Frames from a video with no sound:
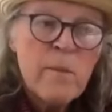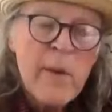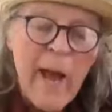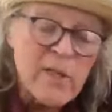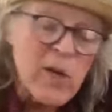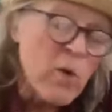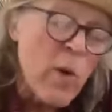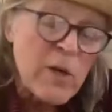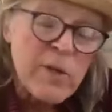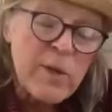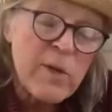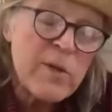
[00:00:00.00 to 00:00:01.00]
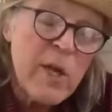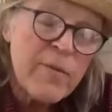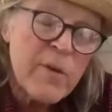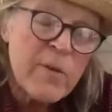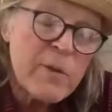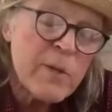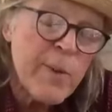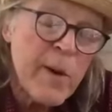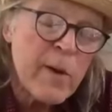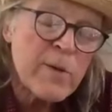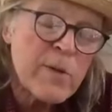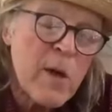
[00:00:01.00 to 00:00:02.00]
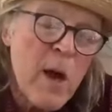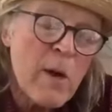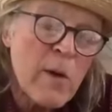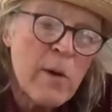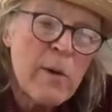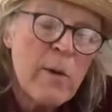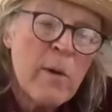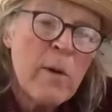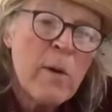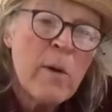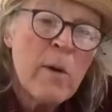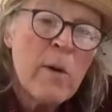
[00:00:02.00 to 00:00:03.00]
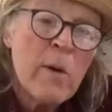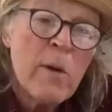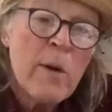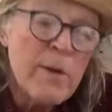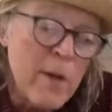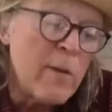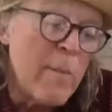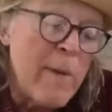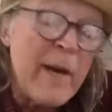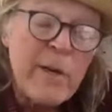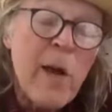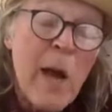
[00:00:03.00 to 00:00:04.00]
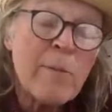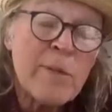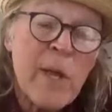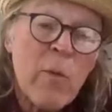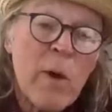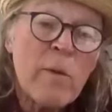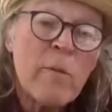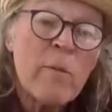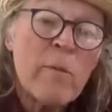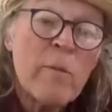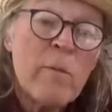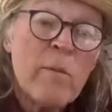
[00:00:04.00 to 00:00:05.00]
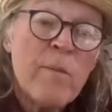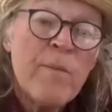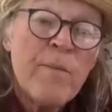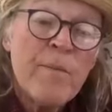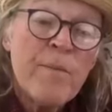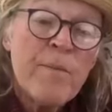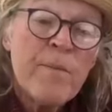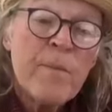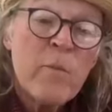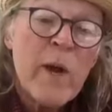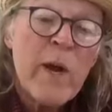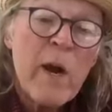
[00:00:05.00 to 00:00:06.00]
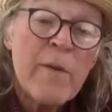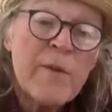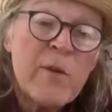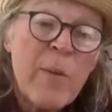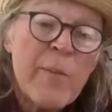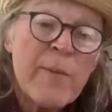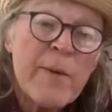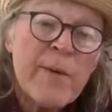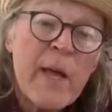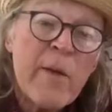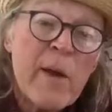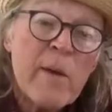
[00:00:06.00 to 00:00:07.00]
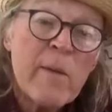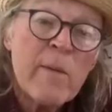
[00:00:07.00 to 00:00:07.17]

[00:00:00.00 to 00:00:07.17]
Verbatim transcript: ask a question and see if the spirits talk." And uh, many times they would, right out of the trumpet in the daylight.